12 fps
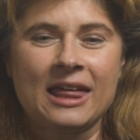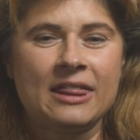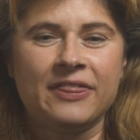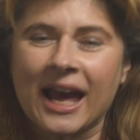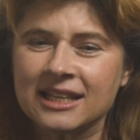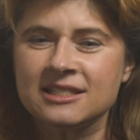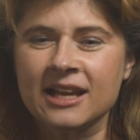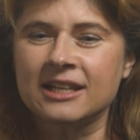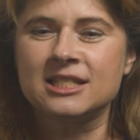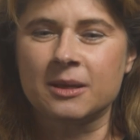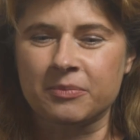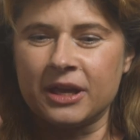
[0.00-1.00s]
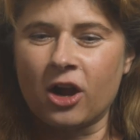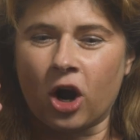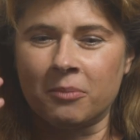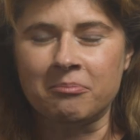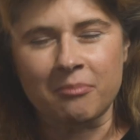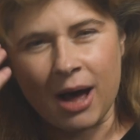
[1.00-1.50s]
That's not something our
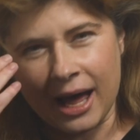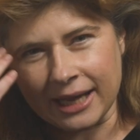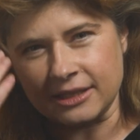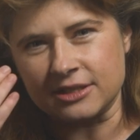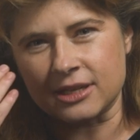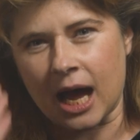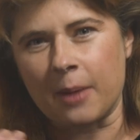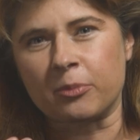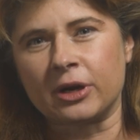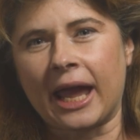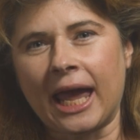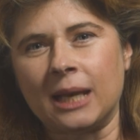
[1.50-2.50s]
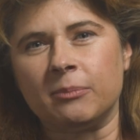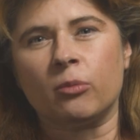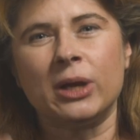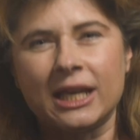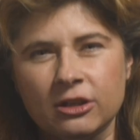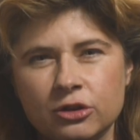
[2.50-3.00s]
minds comprehend, but
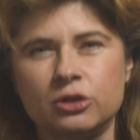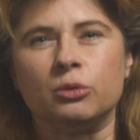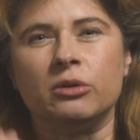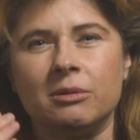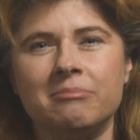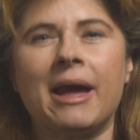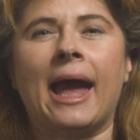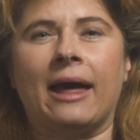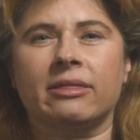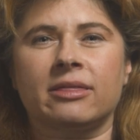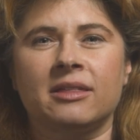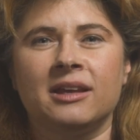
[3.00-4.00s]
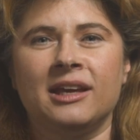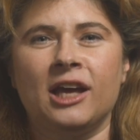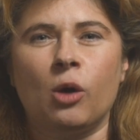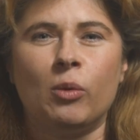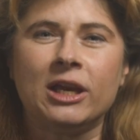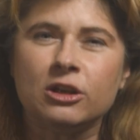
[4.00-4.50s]
we can do the math
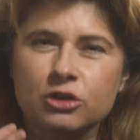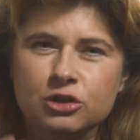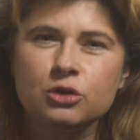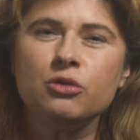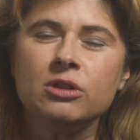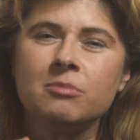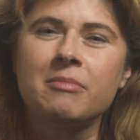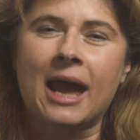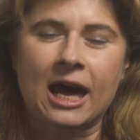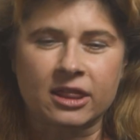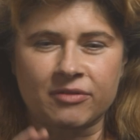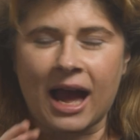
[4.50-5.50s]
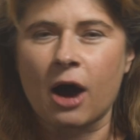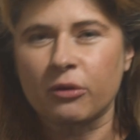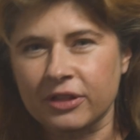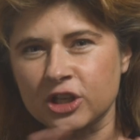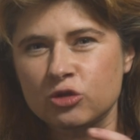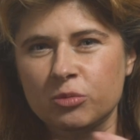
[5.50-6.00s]
we can do the math of how
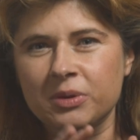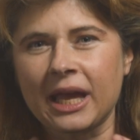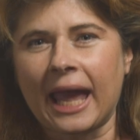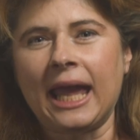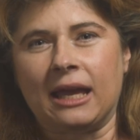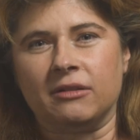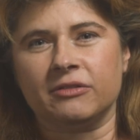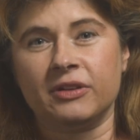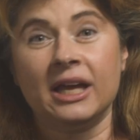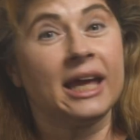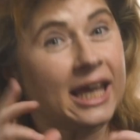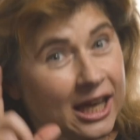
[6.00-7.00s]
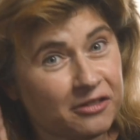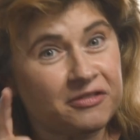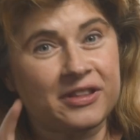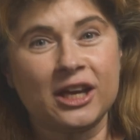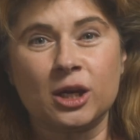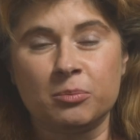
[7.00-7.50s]
things would behave if
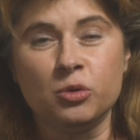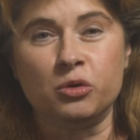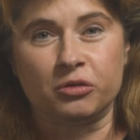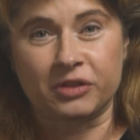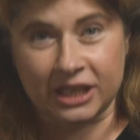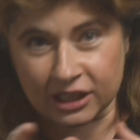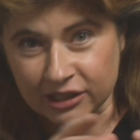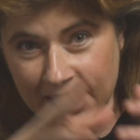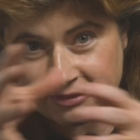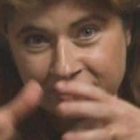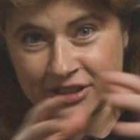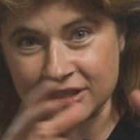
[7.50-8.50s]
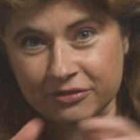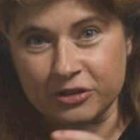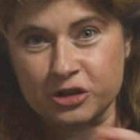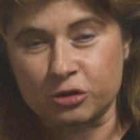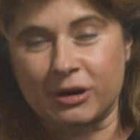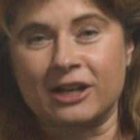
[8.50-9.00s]
they could move in 11
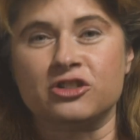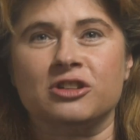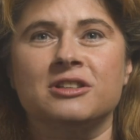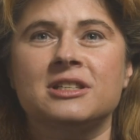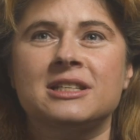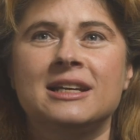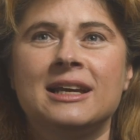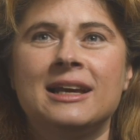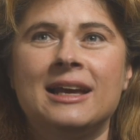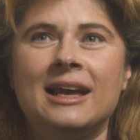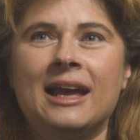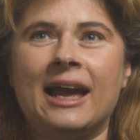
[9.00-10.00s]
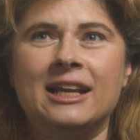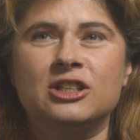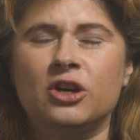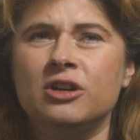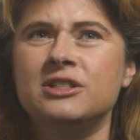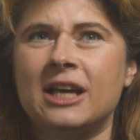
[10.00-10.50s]
different directions. And it
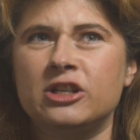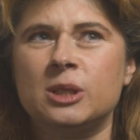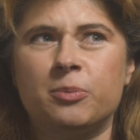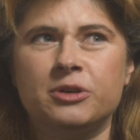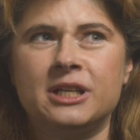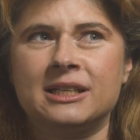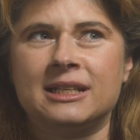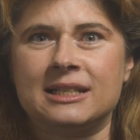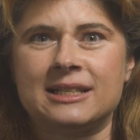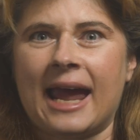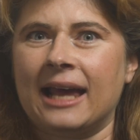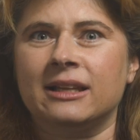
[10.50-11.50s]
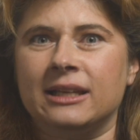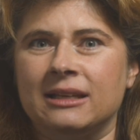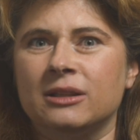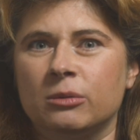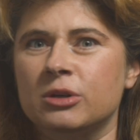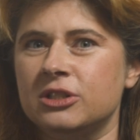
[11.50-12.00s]
turns out to predict exactly
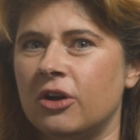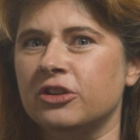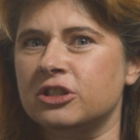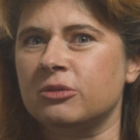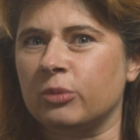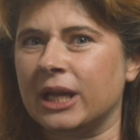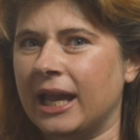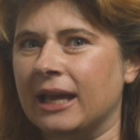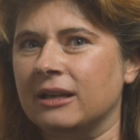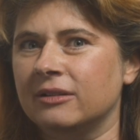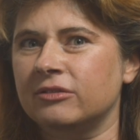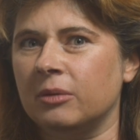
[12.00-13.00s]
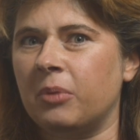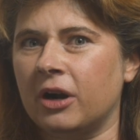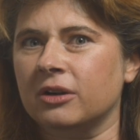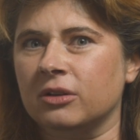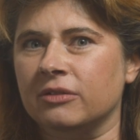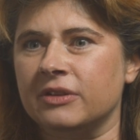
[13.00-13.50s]
the results we get from
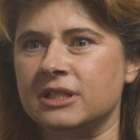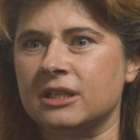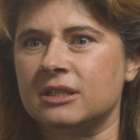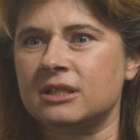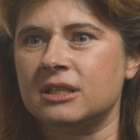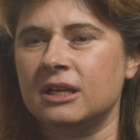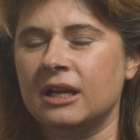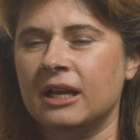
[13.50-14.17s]
particle physics.